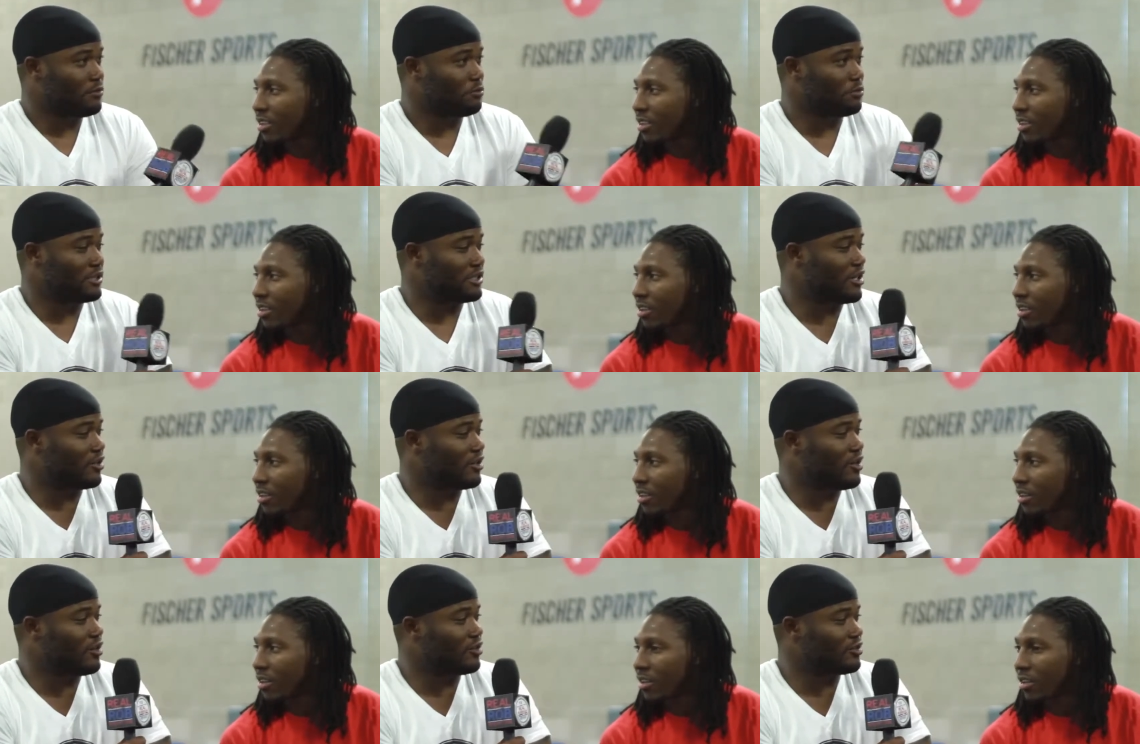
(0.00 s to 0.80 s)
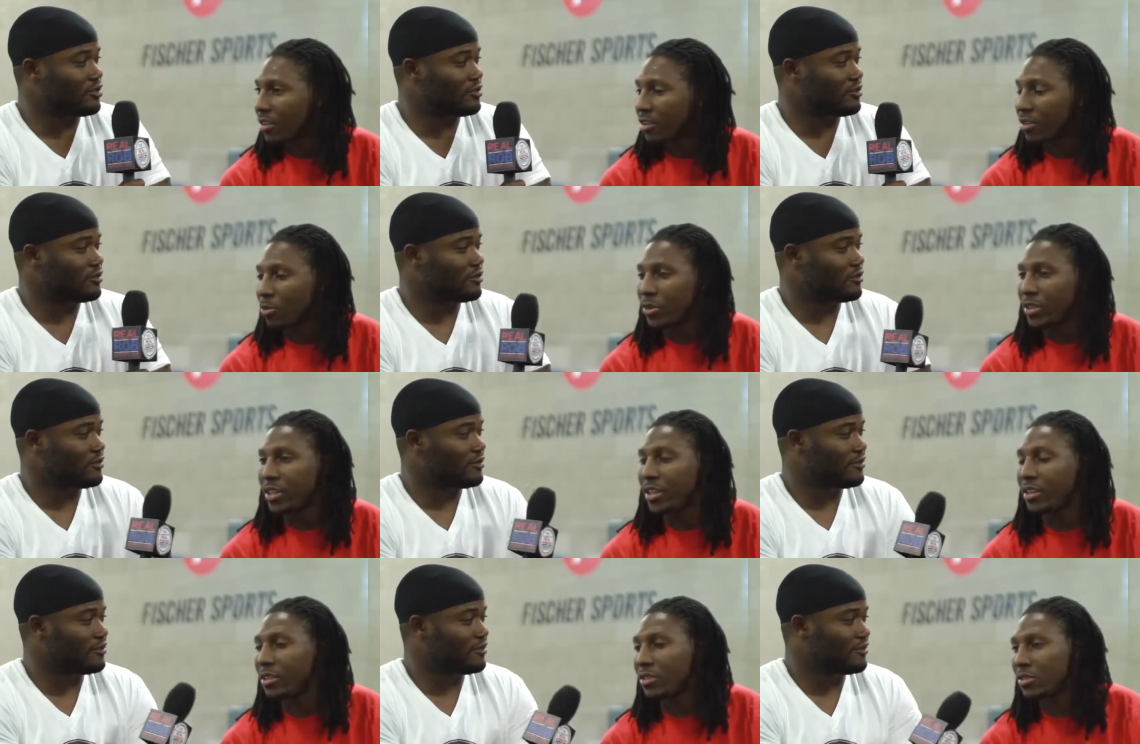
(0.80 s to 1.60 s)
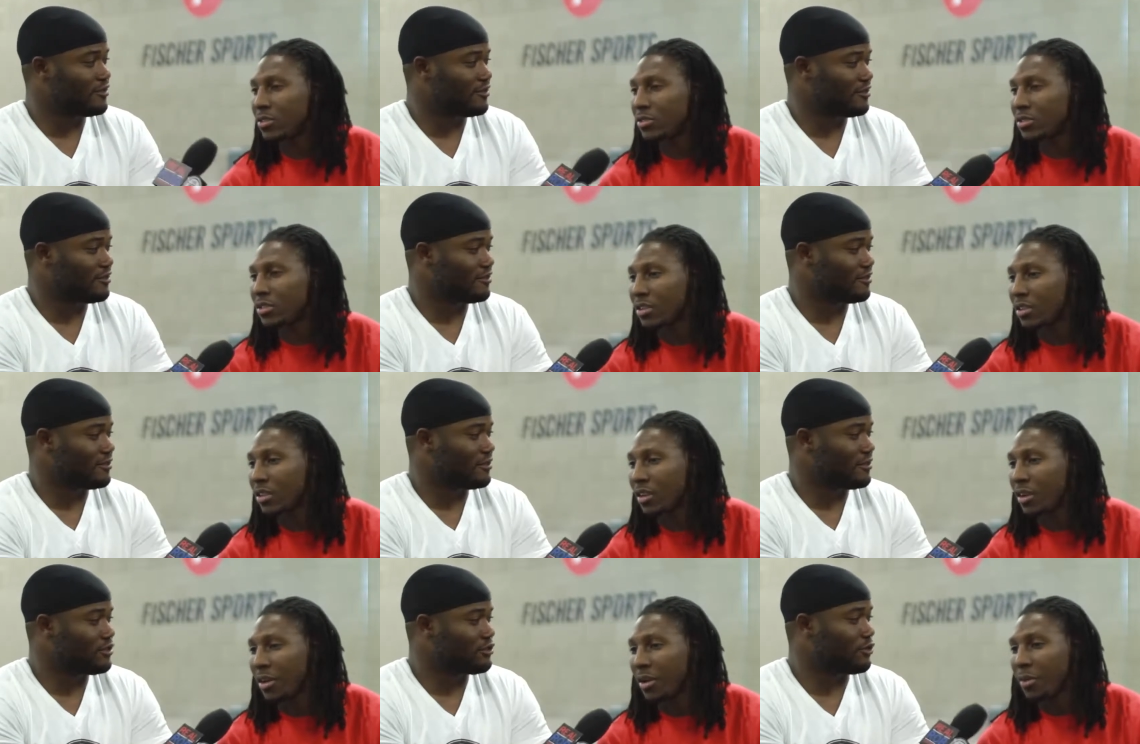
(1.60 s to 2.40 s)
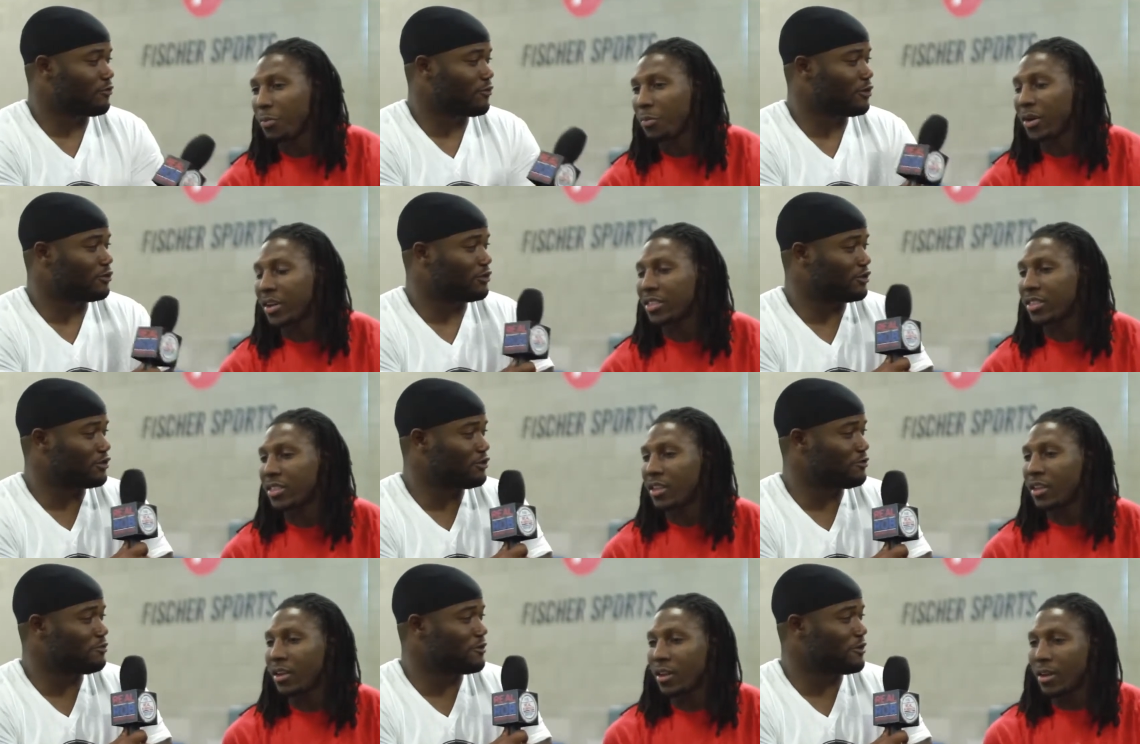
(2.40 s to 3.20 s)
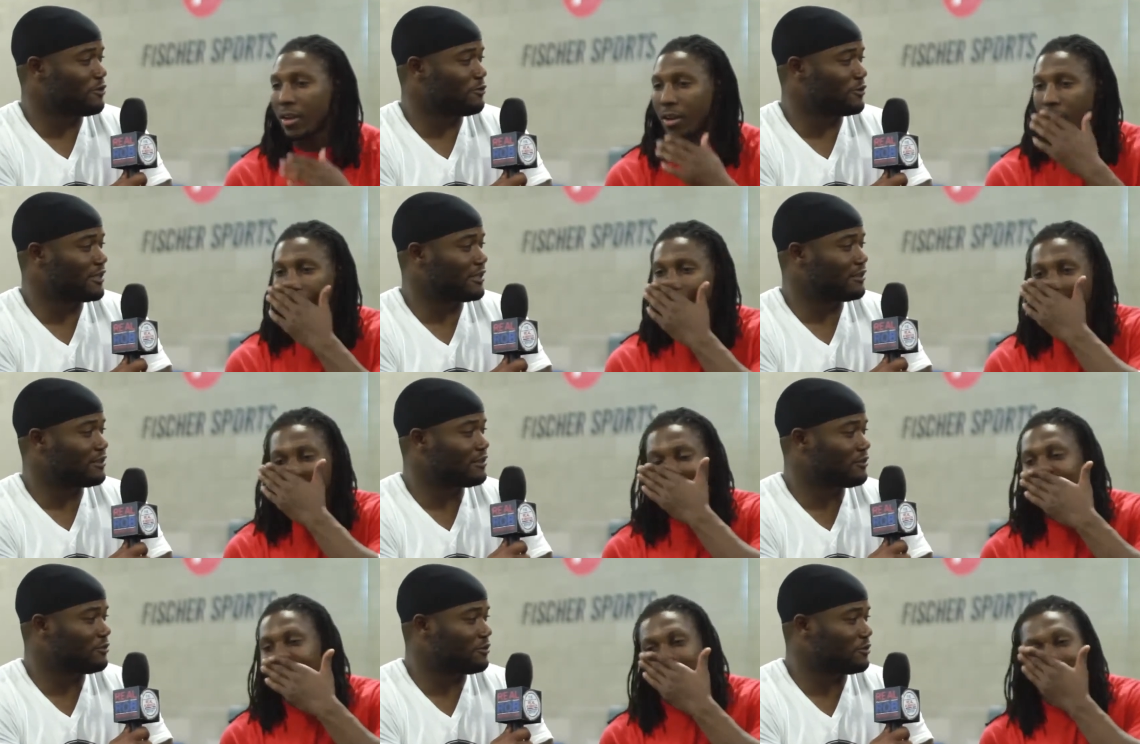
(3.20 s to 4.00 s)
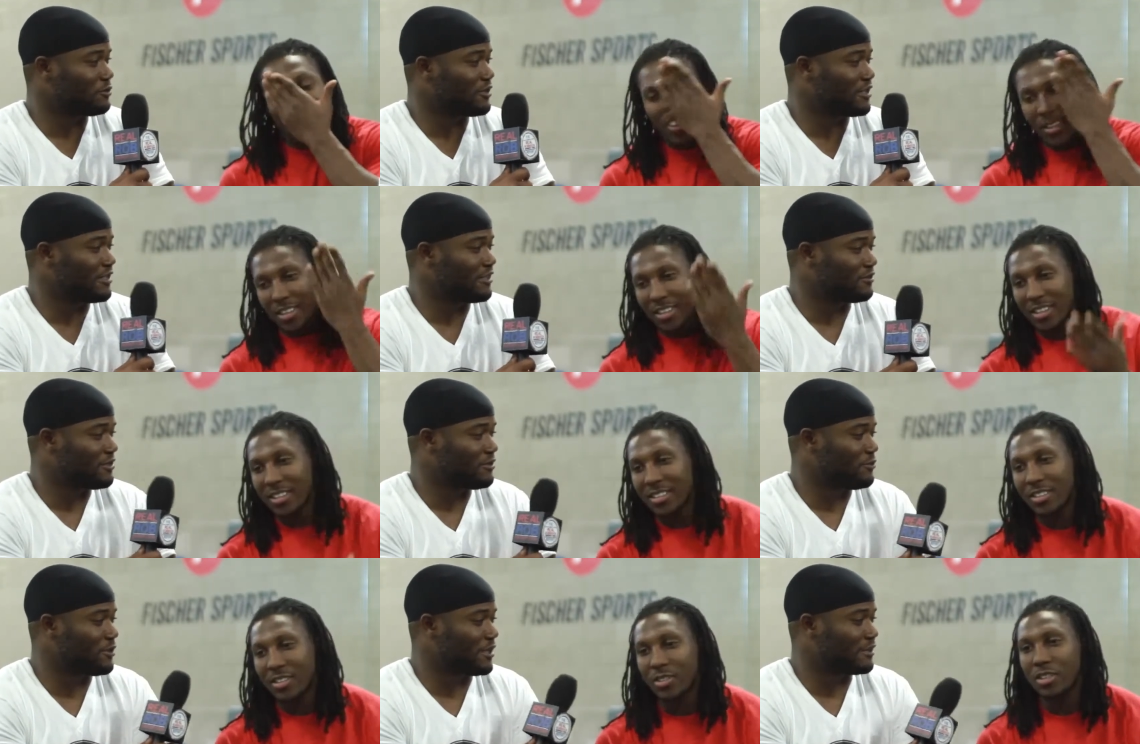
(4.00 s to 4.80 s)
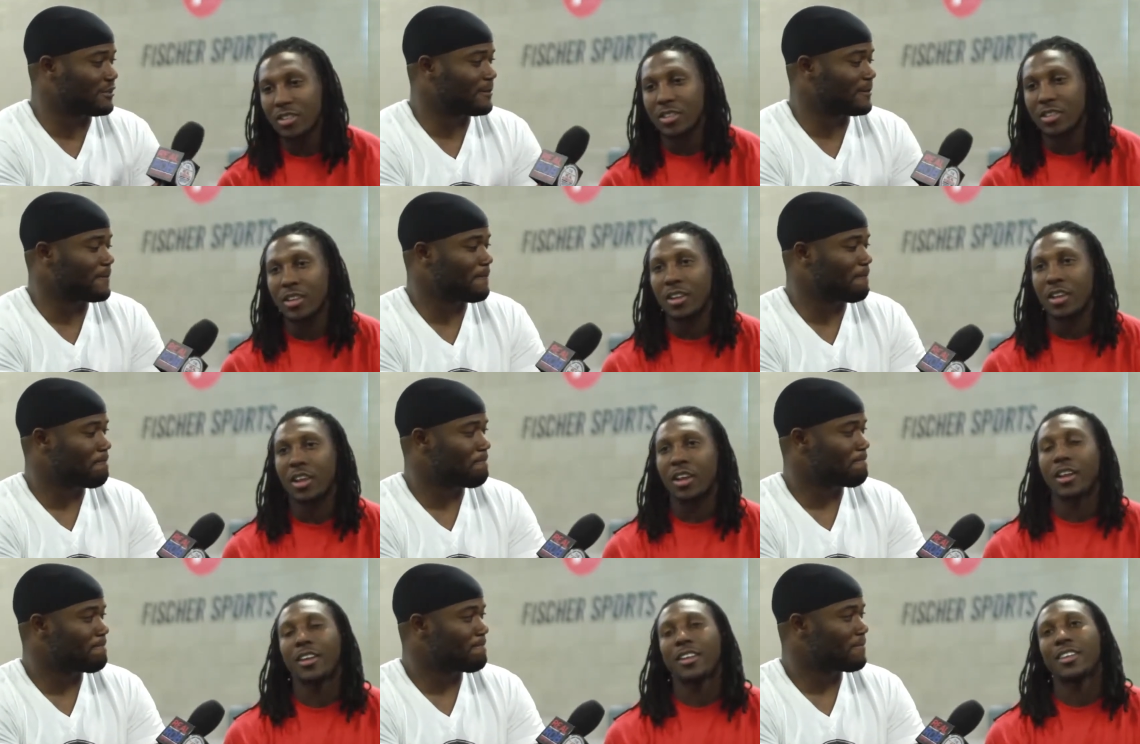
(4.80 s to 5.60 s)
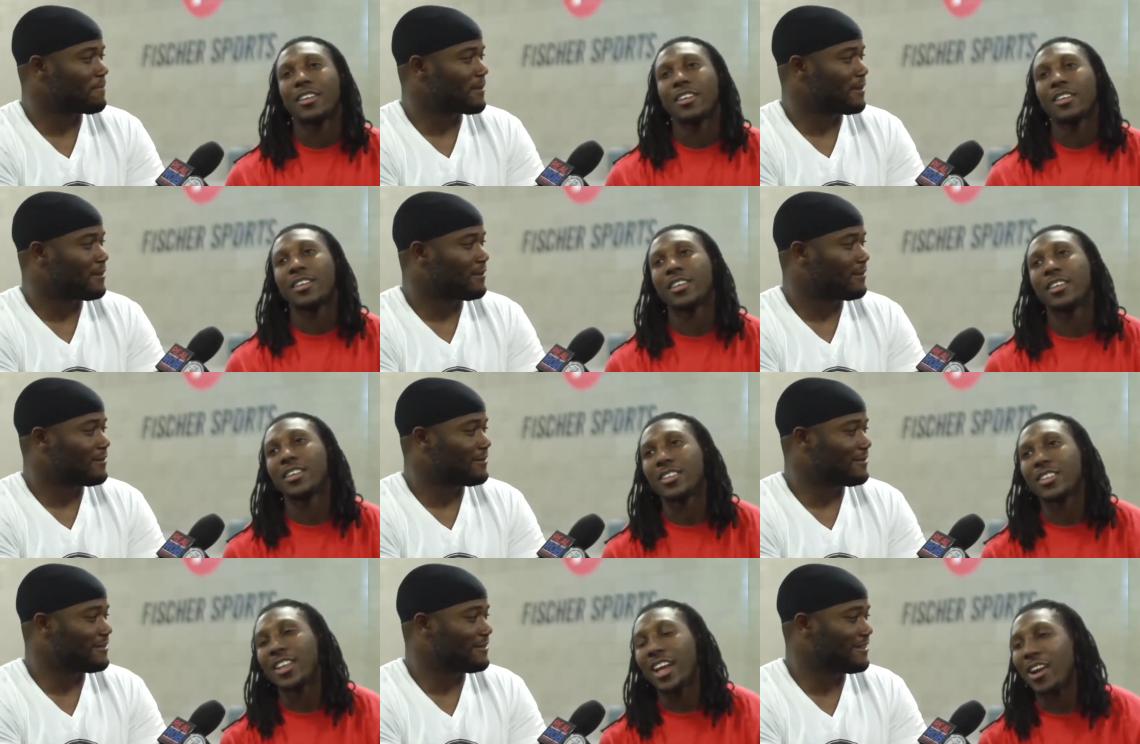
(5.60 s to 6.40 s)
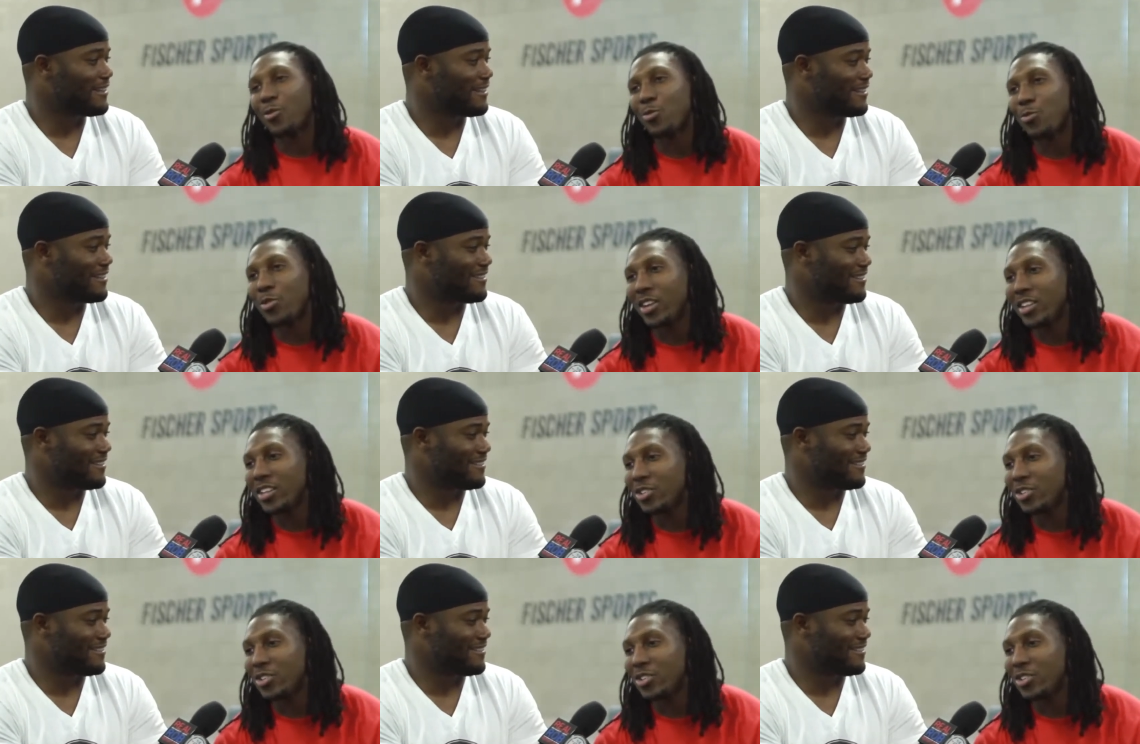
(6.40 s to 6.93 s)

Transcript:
Speaker 1: But y'all lost.
Speaker 2: We did lose. So the road but, to the Super
Speaker 1: Bowl went through the NFC West.
Speaker 2: Not really.